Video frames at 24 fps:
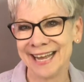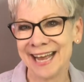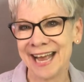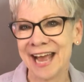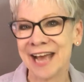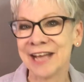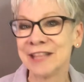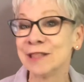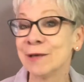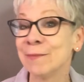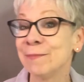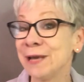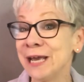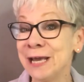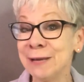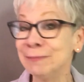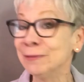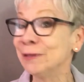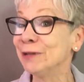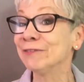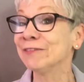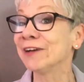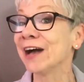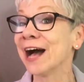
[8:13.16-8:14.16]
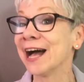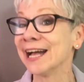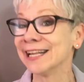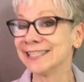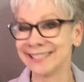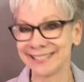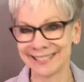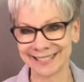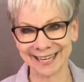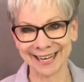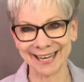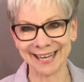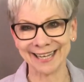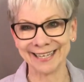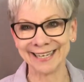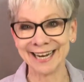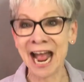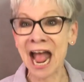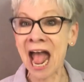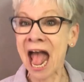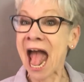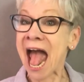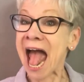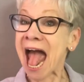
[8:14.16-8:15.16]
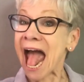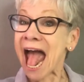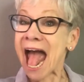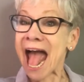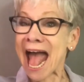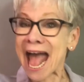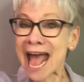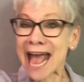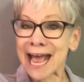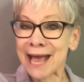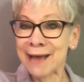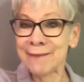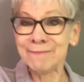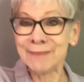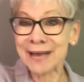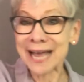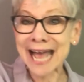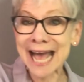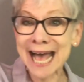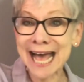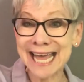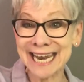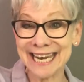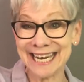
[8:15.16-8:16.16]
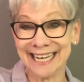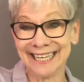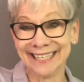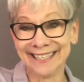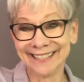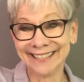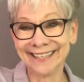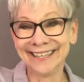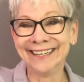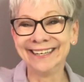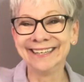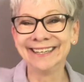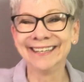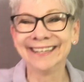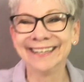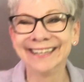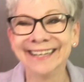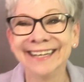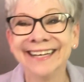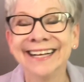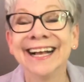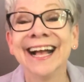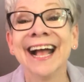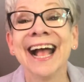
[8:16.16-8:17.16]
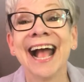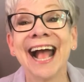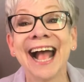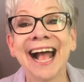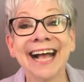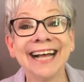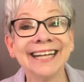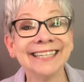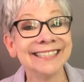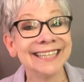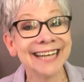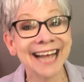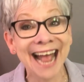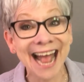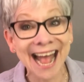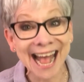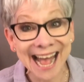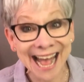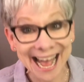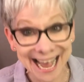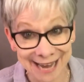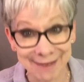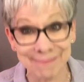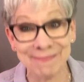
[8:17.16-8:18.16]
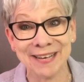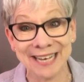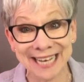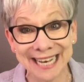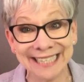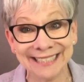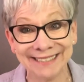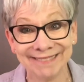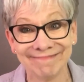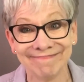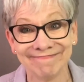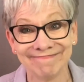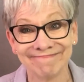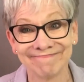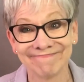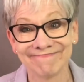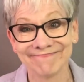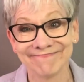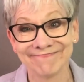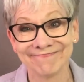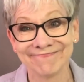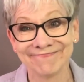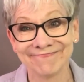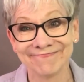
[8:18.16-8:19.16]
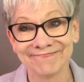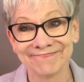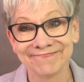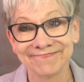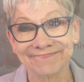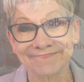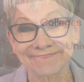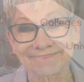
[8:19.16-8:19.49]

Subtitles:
And the people of God said, "Amen." And amen.